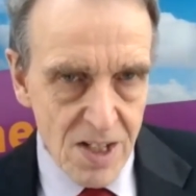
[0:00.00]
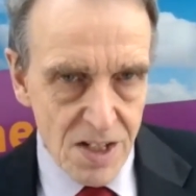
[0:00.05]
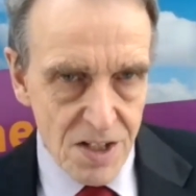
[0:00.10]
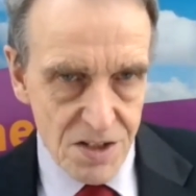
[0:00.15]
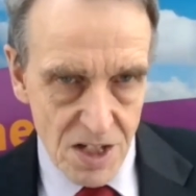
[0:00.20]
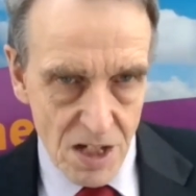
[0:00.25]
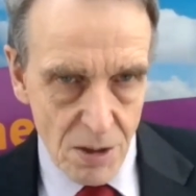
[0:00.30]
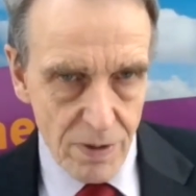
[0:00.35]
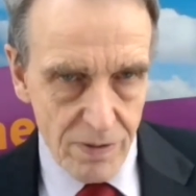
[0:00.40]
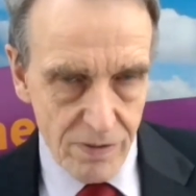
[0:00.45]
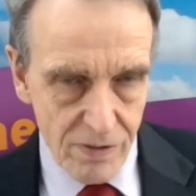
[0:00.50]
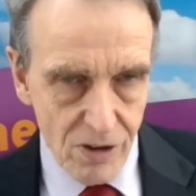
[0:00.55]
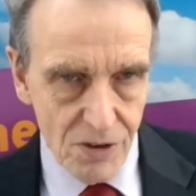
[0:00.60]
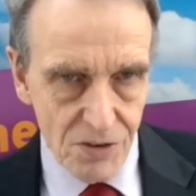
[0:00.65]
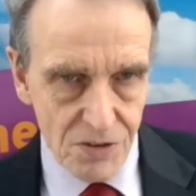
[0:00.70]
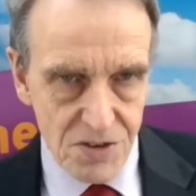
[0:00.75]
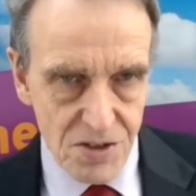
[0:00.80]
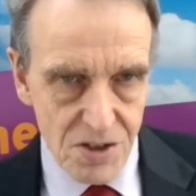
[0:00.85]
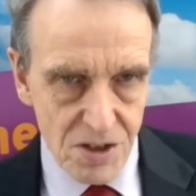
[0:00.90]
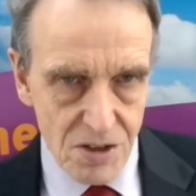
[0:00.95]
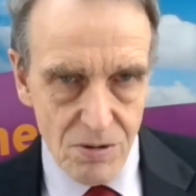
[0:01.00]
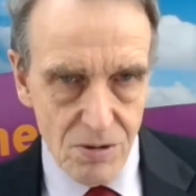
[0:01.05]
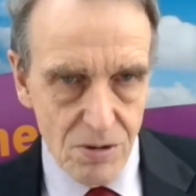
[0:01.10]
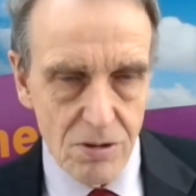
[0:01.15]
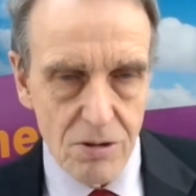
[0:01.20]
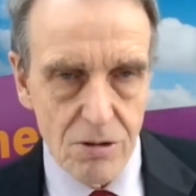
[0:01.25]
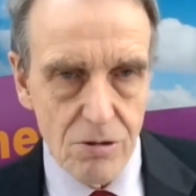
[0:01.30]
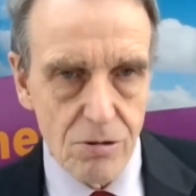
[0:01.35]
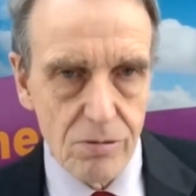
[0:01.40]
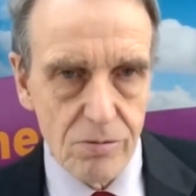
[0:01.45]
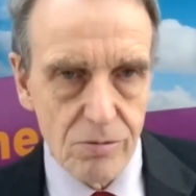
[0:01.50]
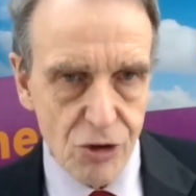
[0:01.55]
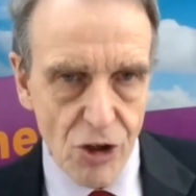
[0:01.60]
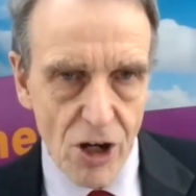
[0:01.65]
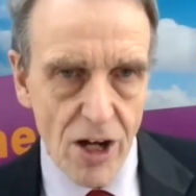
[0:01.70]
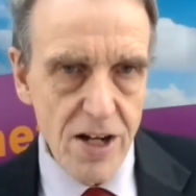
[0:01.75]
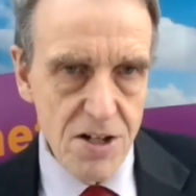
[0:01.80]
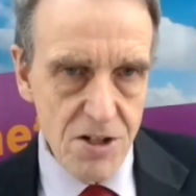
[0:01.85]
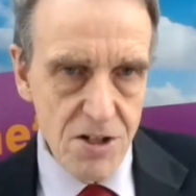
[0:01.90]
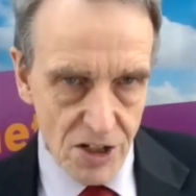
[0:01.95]
So we've got to
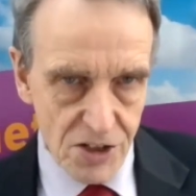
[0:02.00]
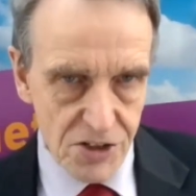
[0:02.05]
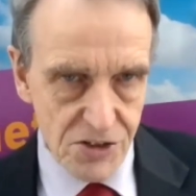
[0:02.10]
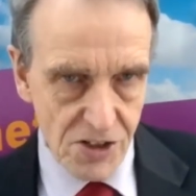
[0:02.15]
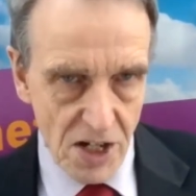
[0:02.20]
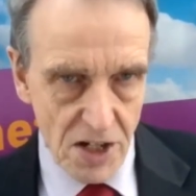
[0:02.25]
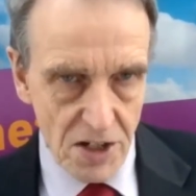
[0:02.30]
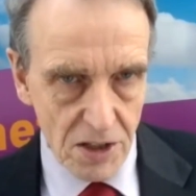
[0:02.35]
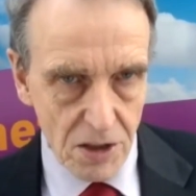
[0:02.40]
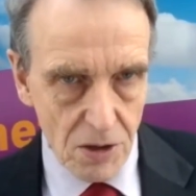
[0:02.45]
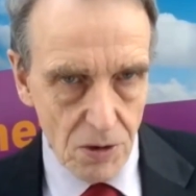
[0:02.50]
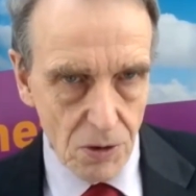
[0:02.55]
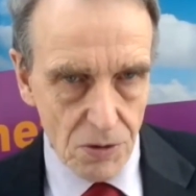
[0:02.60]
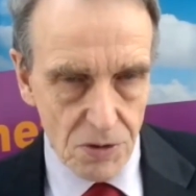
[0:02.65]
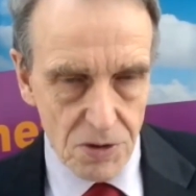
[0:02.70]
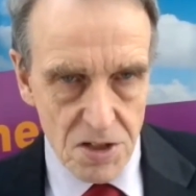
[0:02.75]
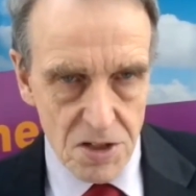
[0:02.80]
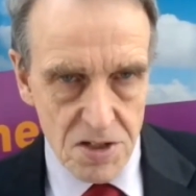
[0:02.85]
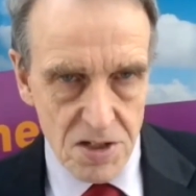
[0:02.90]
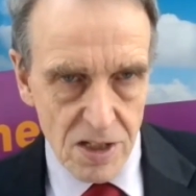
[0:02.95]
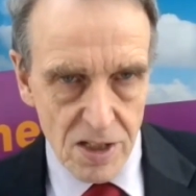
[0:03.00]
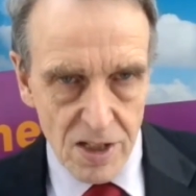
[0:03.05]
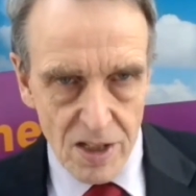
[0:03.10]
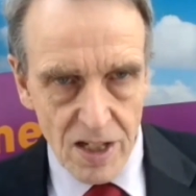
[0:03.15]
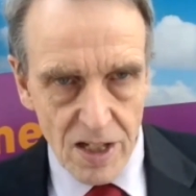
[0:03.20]
change our standing orders